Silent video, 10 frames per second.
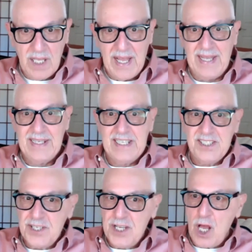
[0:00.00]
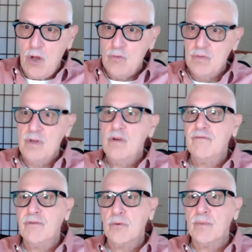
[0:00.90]
and he's known
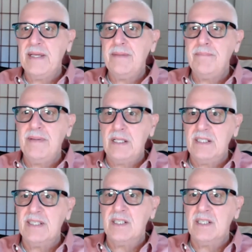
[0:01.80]
for rebuilding